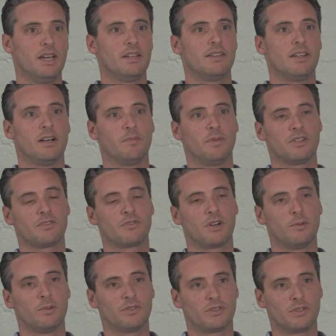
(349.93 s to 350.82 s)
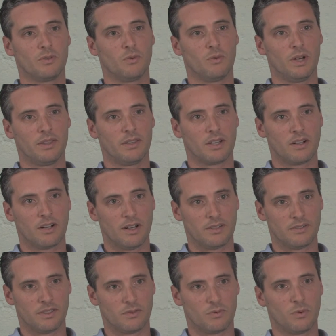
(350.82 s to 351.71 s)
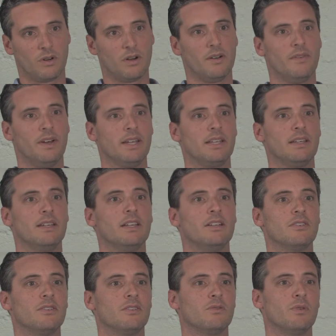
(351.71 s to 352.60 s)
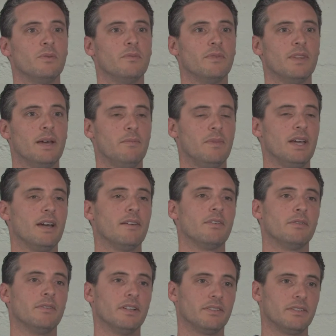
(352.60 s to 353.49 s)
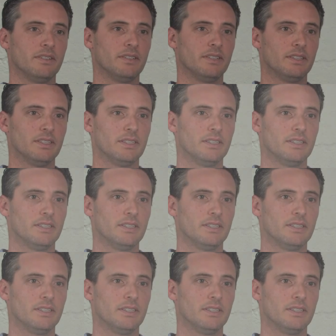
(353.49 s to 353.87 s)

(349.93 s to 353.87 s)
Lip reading: to help us troubleshoot what the causes were of any issues that may have arisen.